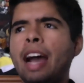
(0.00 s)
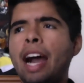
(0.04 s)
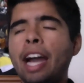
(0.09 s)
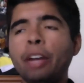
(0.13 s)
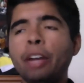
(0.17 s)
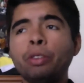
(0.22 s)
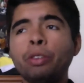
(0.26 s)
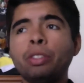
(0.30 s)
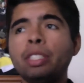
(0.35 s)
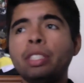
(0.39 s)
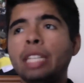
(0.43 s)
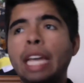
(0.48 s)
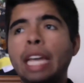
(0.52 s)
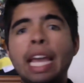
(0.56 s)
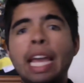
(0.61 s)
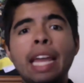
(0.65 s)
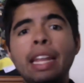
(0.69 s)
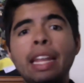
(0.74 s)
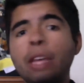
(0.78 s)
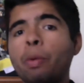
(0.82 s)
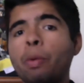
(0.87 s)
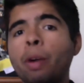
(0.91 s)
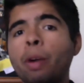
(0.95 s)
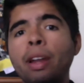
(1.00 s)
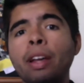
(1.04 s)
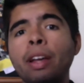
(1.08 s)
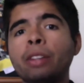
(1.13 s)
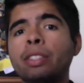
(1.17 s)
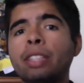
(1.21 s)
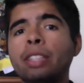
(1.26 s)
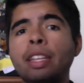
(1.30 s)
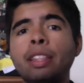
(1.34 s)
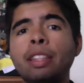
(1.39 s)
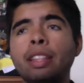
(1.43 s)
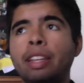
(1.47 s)
I don't see anyone
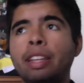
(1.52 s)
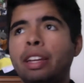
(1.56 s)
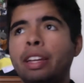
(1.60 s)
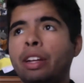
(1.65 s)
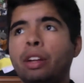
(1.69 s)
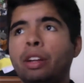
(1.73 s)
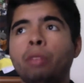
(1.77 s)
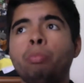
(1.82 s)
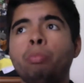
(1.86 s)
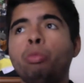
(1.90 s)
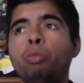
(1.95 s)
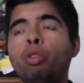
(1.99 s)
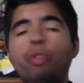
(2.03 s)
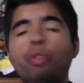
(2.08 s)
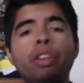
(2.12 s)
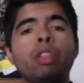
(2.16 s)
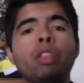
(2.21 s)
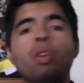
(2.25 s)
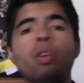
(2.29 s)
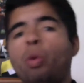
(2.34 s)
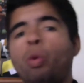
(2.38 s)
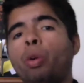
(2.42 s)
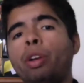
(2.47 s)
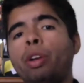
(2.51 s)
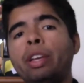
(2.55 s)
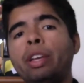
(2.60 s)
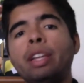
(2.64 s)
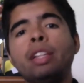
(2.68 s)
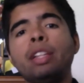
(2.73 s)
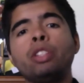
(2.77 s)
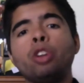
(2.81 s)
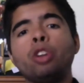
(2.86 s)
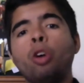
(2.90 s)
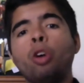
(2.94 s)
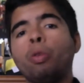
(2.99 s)
else in there moving the
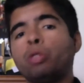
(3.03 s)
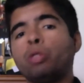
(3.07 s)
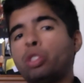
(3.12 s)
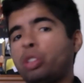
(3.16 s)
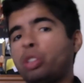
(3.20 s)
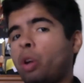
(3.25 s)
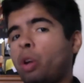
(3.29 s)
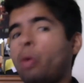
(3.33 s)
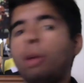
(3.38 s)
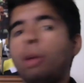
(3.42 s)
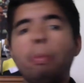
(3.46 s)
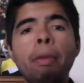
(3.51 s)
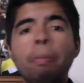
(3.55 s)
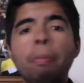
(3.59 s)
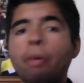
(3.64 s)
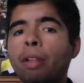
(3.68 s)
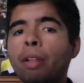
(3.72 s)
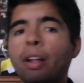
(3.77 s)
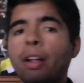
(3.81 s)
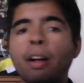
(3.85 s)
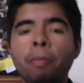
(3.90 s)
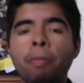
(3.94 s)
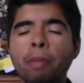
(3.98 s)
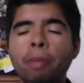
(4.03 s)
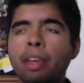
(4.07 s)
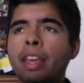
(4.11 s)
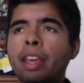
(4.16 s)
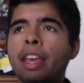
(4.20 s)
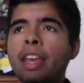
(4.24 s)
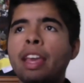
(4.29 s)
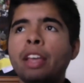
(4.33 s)
organs, sewing people up.